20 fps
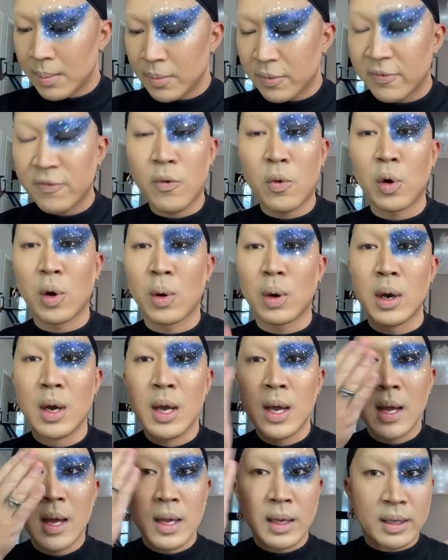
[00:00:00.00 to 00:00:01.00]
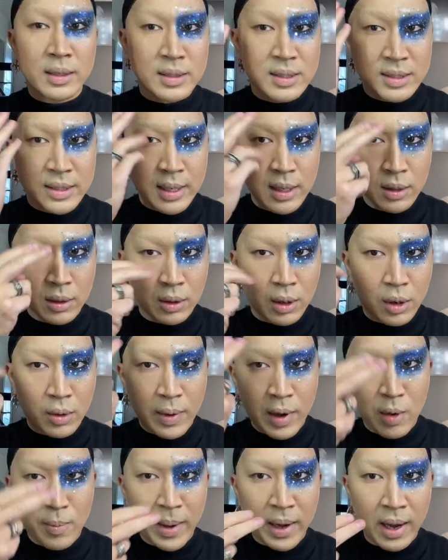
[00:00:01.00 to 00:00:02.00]
For concealer
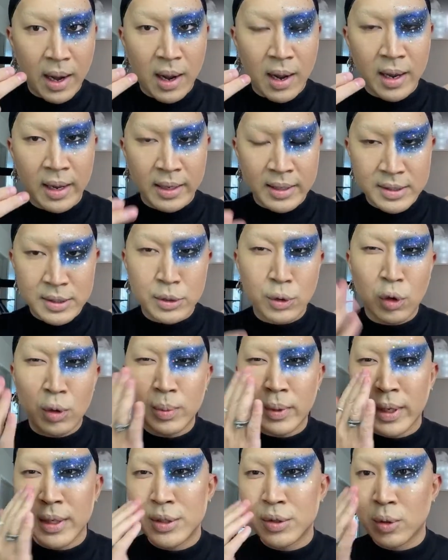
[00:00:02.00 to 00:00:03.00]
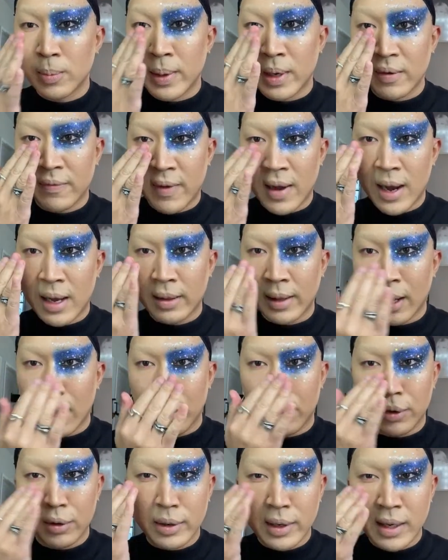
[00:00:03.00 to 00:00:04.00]
around my eyes, normally I do a bit of highlight
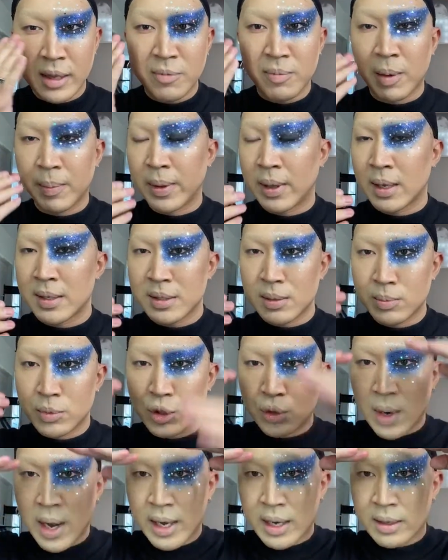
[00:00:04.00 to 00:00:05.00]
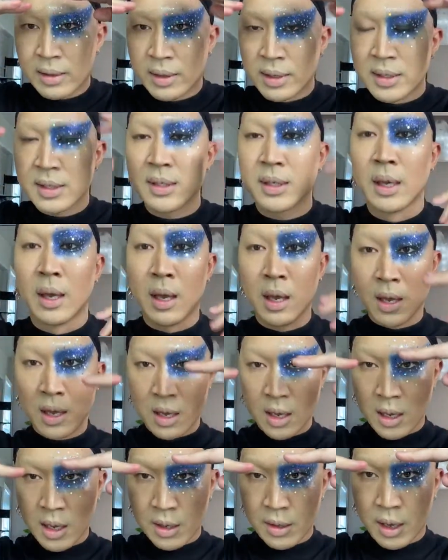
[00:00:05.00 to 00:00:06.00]
underneath, but because I'm dragging this,
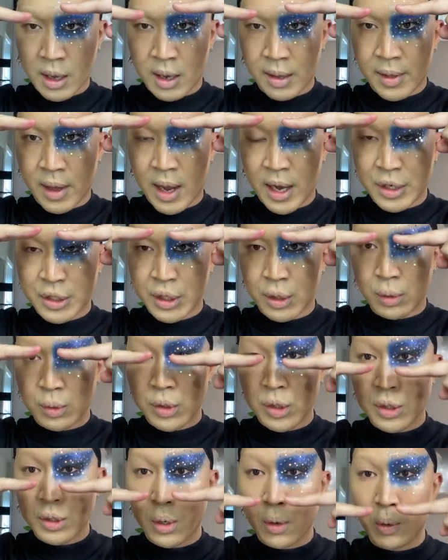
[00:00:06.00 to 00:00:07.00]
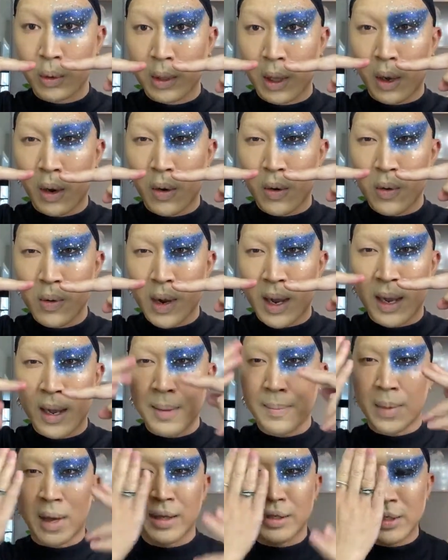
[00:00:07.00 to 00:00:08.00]
the eyeshadow so low,
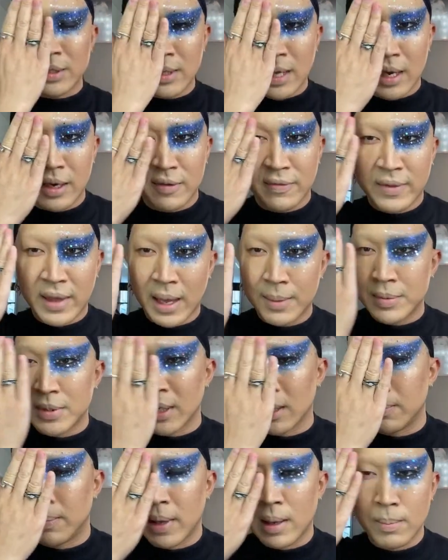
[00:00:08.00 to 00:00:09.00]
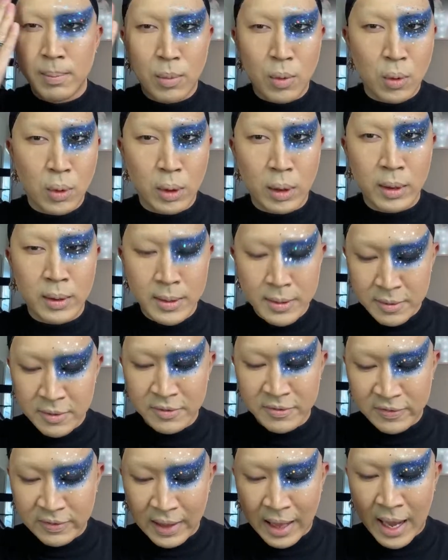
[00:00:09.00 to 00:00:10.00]
I just kind of kept it a bit more
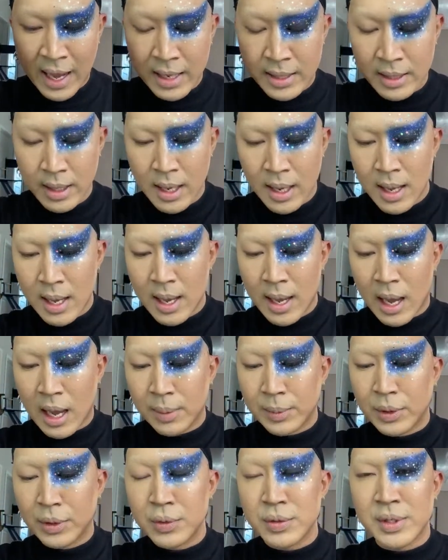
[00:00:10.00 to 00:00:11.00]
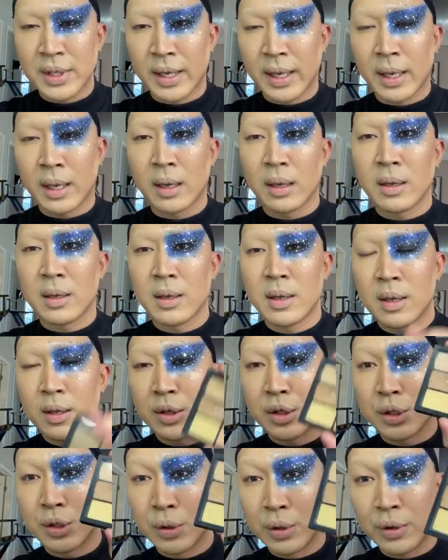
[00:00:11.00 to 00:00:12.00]
flat. I'm using
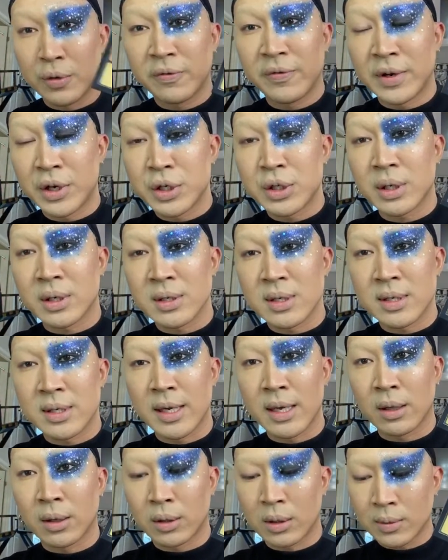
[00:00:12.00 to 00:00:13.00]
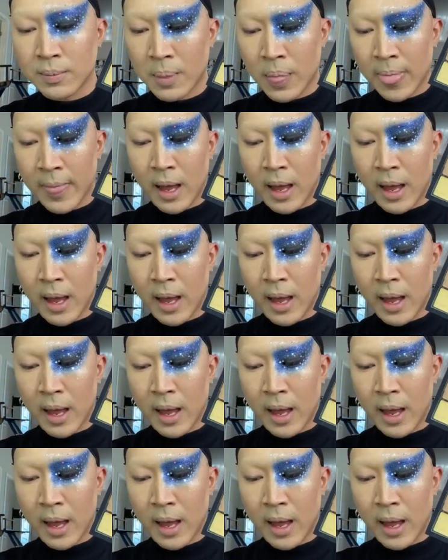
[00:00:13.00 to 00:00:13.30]
Studio Finish Concealer.